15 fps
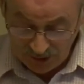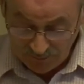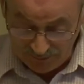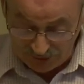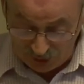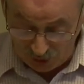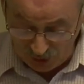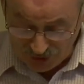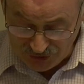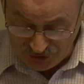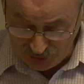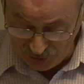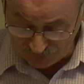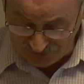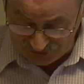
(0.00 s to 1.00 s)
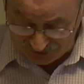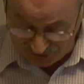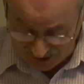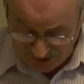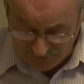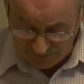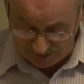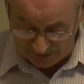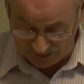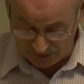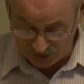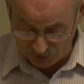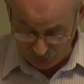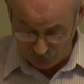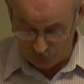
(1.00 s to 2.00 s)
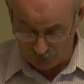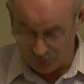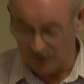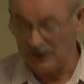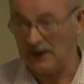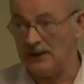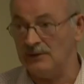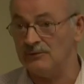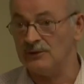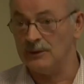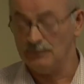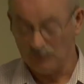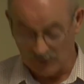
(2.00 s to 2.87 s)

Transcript: because you have seen me, you have believed.